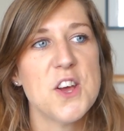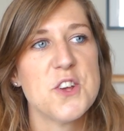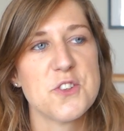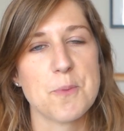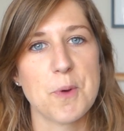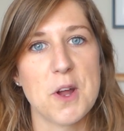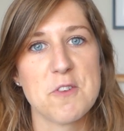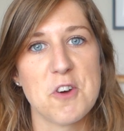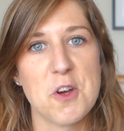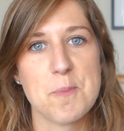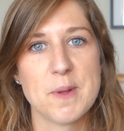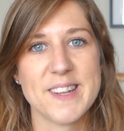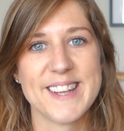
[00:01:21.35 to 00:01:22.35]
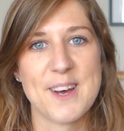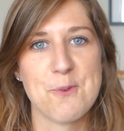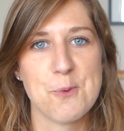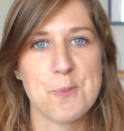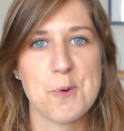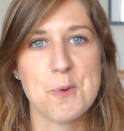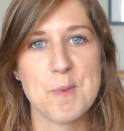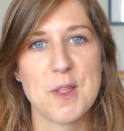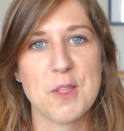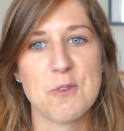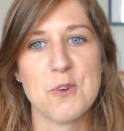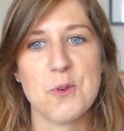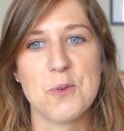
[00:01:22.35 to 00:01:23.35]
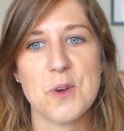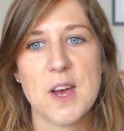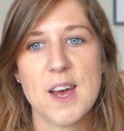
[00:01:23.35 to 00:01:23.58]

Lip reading: So I'm kind of hoping that that will pull me through